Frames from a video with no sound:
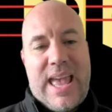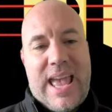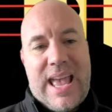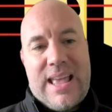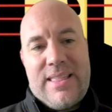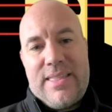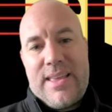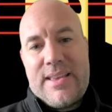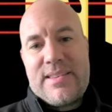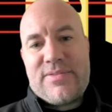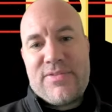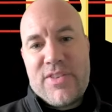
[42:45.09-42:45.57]

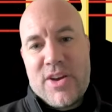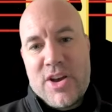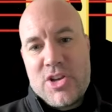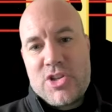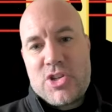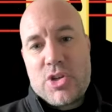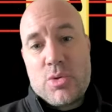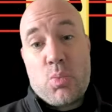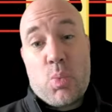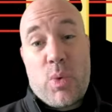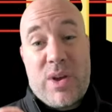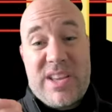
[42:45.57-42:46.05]
In this
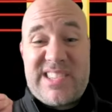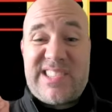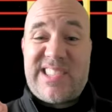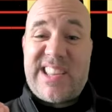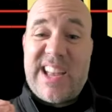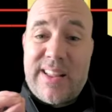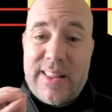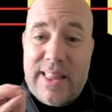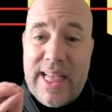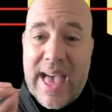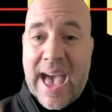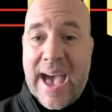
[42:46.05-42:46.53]
version, we
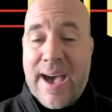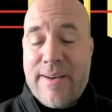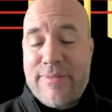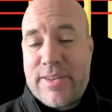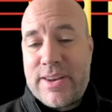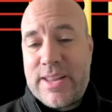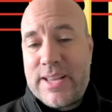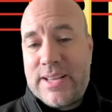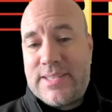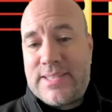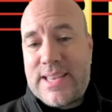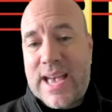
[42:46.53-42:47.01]
still have
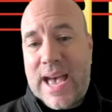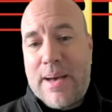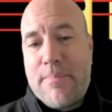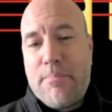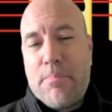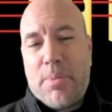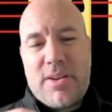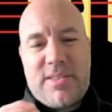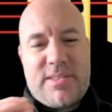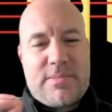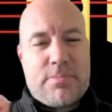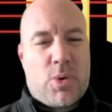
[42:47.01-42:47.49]
an
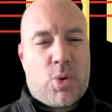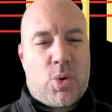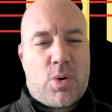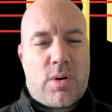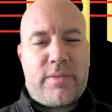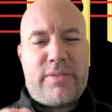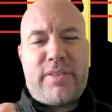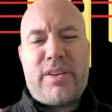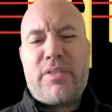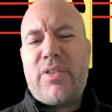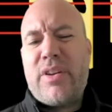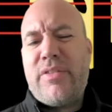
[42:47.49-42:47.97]
exam, but it's
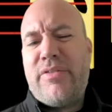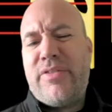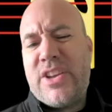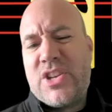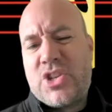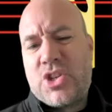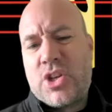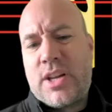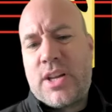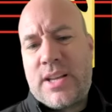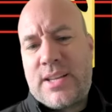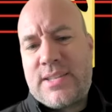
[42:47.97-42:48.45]
more of a
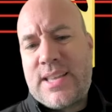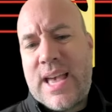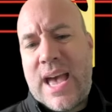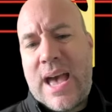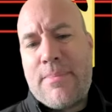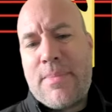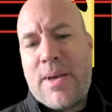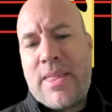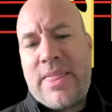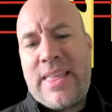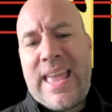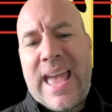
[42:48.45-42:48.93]
revision
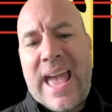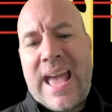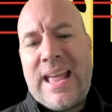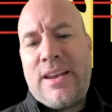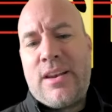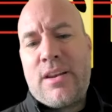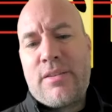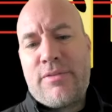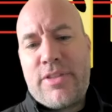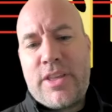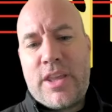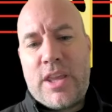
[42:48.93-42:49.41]
exam at the
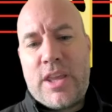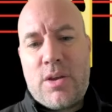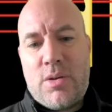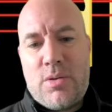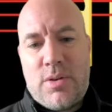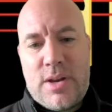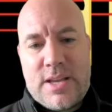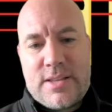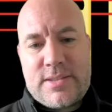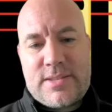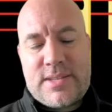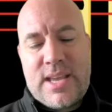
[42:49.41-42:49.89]
end of the
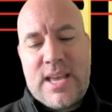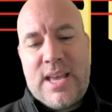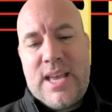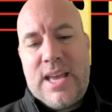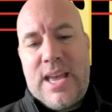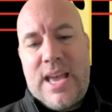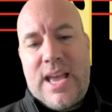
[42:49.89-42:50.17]
unit.